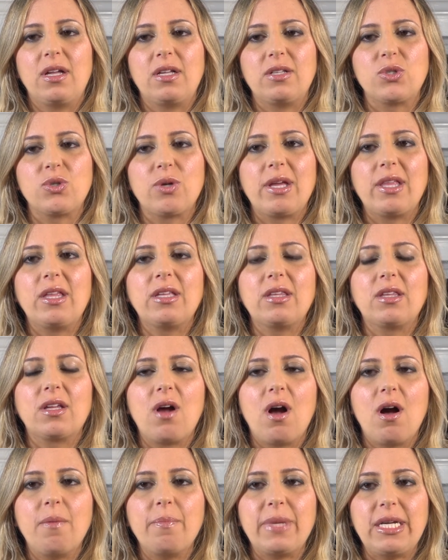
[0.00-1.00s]
And so I think the
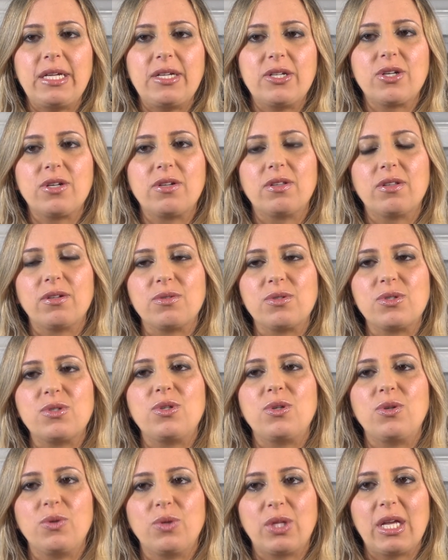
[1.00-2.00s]
combination of those
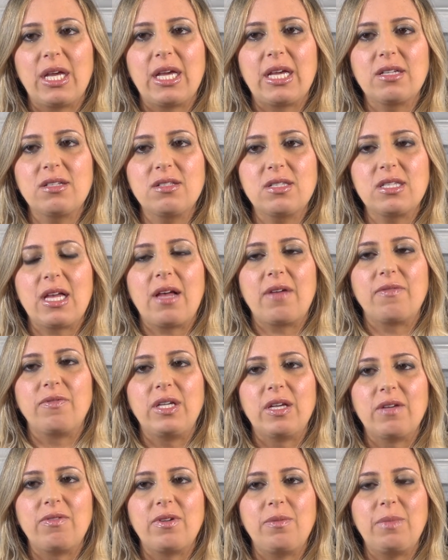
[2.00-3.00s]
two things have
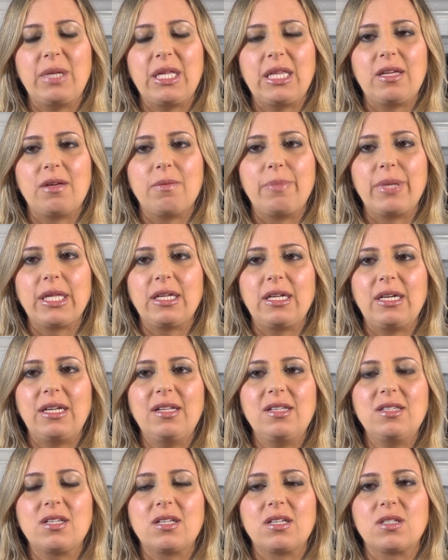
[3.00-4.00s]
given me the
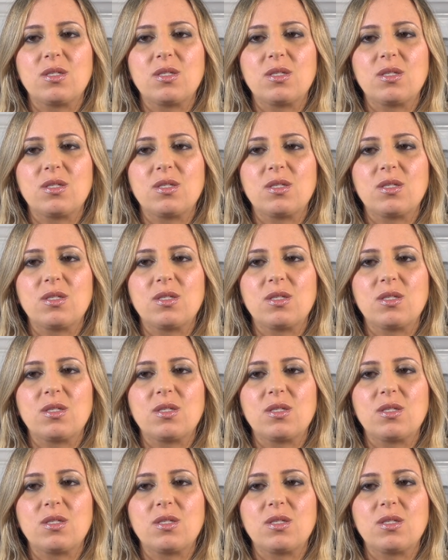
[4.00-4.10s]
ability to